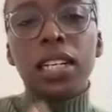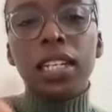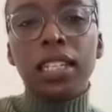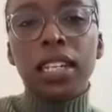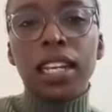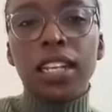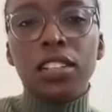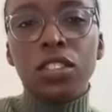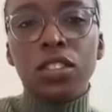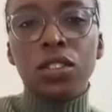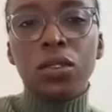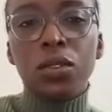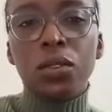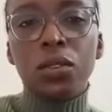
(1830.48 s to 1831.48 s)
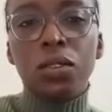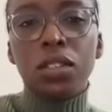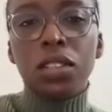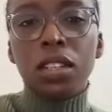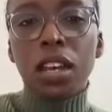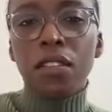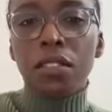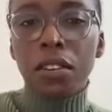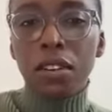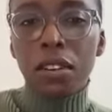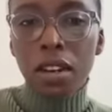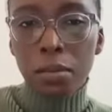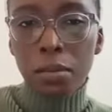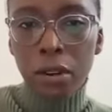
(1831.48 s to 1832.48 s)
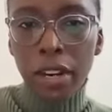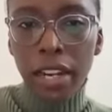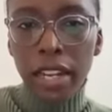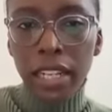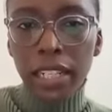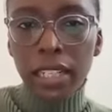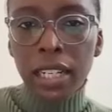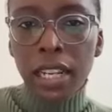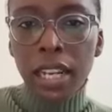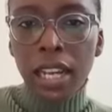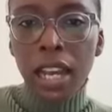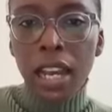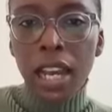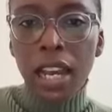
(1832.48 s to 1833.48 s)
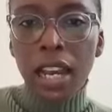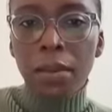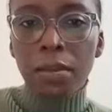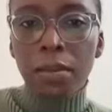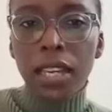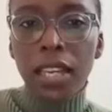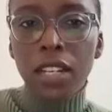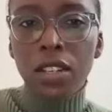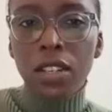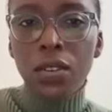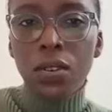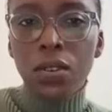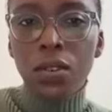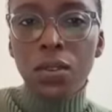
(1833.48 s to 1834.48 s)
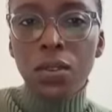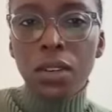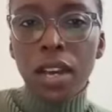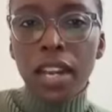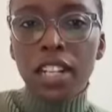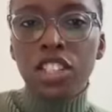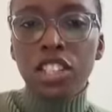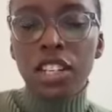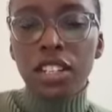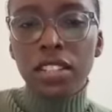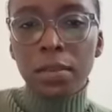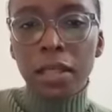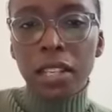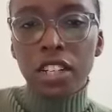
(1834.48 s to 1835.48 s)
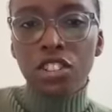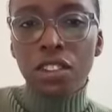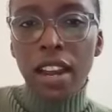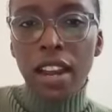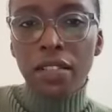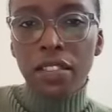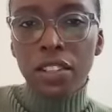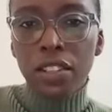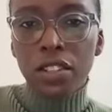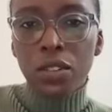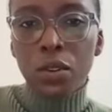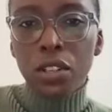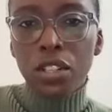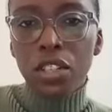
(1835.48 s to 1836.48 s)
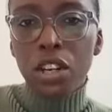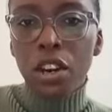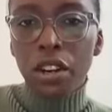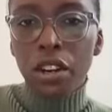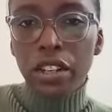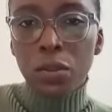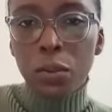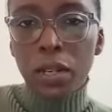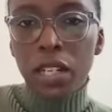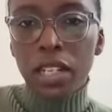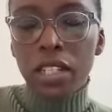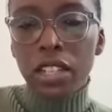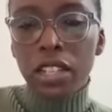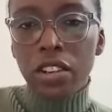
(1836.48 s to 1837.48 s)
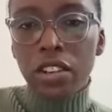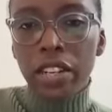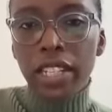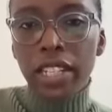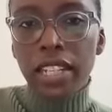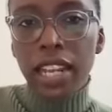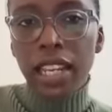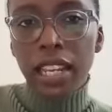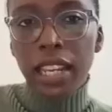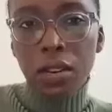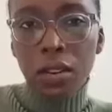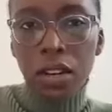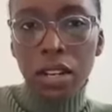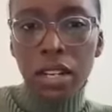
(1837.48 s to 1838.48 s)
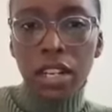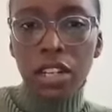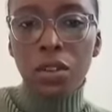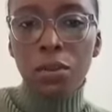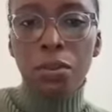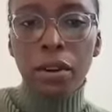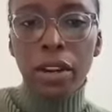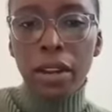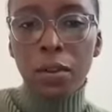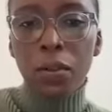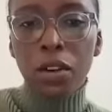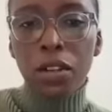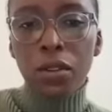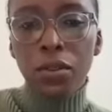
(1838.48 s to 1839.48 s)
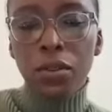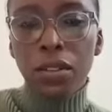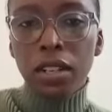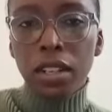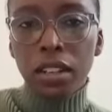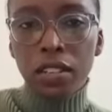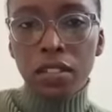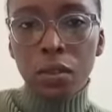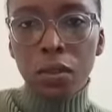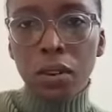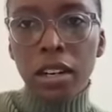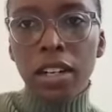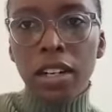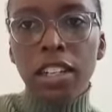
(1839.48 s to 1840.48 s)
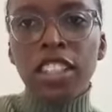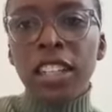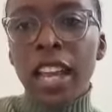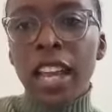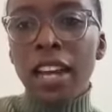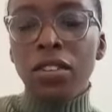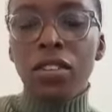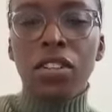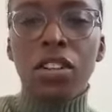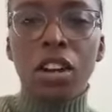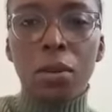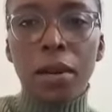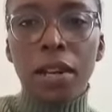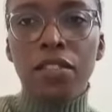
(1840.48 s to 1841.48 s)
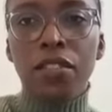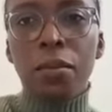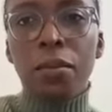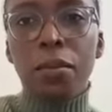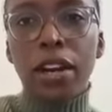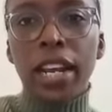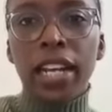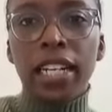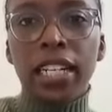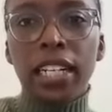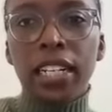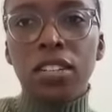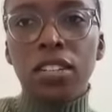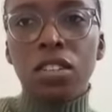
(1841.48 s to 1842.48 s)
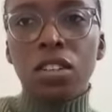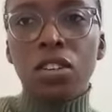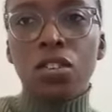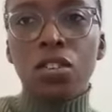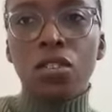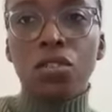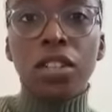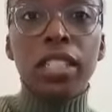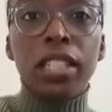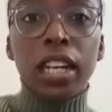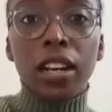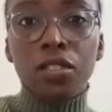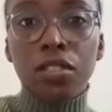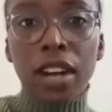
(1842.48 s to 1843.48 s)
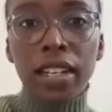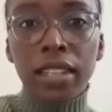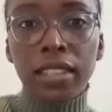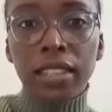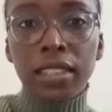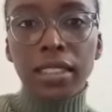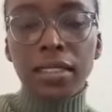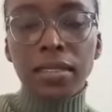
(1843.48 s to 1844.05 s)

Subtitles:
it takes to discover a brand. Can you kind of share some of the drivers or deterrents when considering taking on a new brand? What are you looking for? How do you determine if a brand is retail ready?